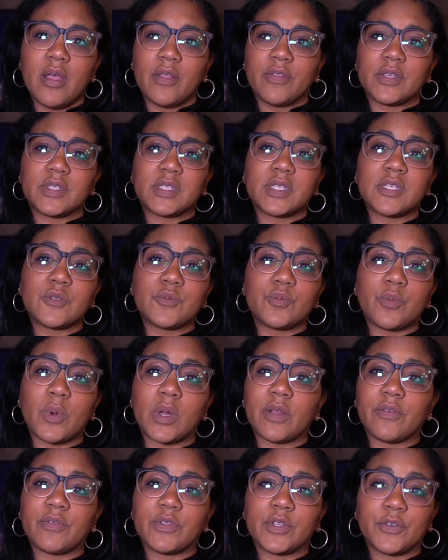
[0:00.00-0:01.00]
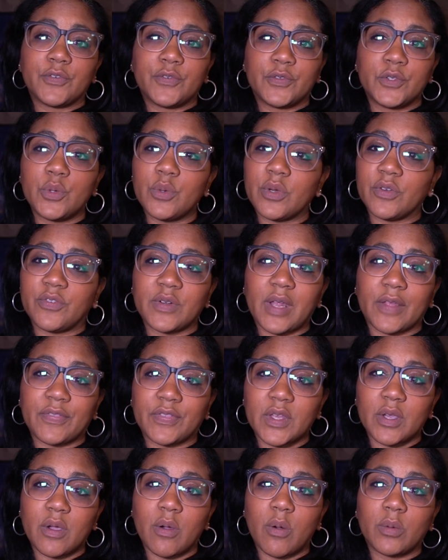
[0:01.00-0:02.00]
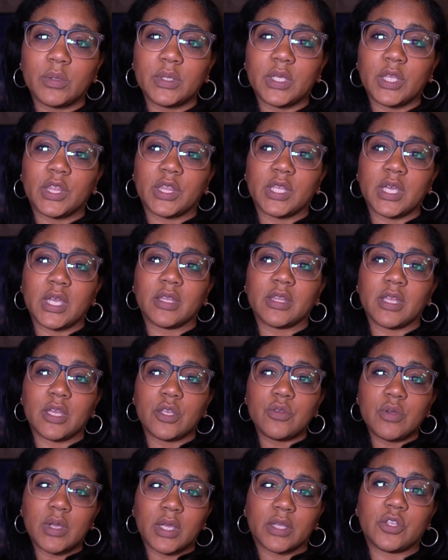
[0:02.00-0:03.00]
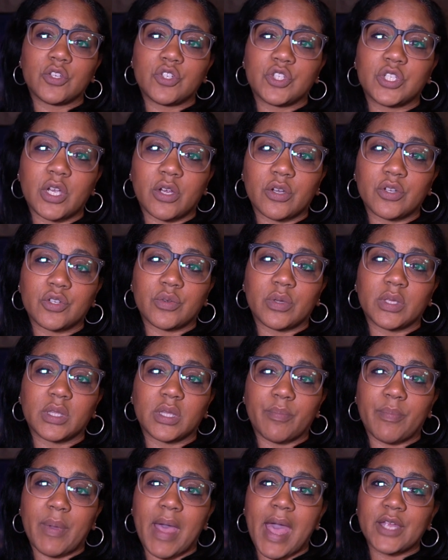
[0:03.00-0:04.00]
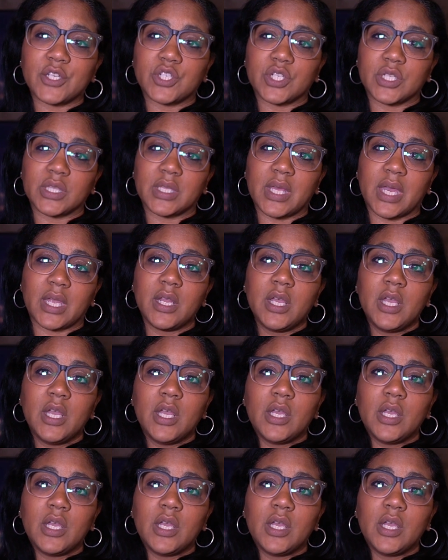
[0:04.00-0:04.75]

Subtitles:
this is one of the few, if not the only thing that you get to share during the pageant that